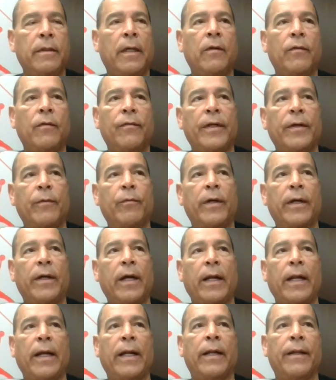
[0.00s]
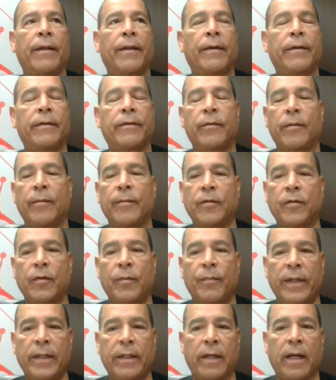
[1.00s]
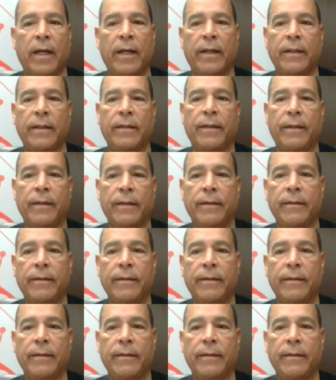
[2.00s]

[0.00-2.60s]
I don't think we got out of there till almost midnight,